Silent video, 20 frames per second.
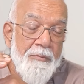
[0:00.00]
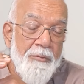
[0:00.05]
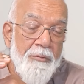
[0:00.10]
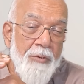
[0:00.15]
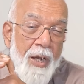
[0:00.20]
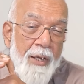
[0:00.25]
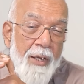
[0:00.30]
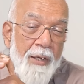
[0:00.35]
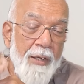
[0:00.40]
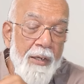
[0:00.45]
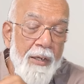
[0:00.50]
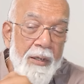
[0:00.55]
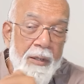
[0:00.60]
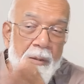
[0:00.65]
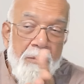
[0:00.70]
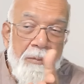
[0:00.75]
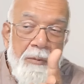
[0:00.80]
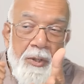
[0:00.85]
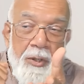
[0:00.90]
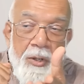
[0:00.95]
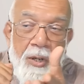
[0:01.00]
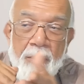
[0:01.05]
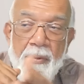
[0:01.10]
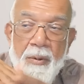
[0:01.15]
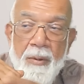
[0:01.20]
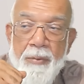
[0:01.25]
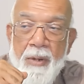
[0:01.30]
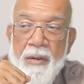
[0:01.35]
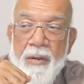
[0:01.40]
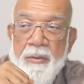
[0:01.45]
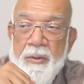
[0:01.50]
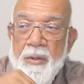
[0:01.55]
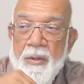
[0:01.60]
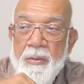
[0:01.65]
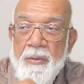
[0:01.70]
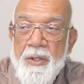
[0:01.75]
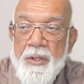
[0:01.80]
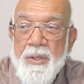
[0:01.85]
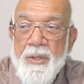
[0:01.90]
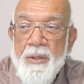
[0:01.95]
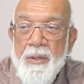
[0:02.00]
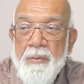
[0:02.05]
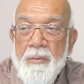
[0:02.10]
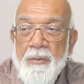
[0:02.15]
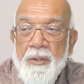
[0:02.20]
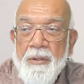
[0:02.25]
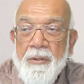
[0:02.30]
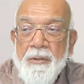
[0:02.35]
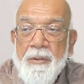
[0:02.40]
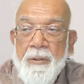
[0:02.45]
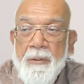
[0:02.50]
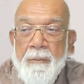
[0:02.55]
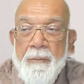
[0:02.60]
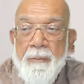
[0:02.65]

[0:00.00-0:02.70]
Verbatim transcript: why you have a power of discernment